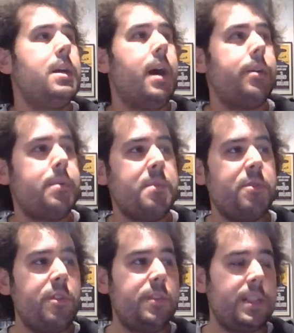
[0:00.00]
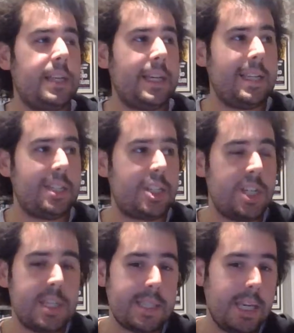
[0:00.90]
I remember vividly like that
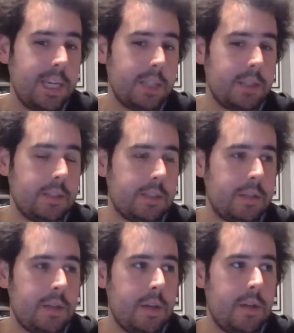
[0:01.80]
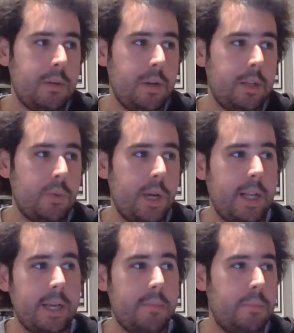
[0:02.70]
she's killed in a way like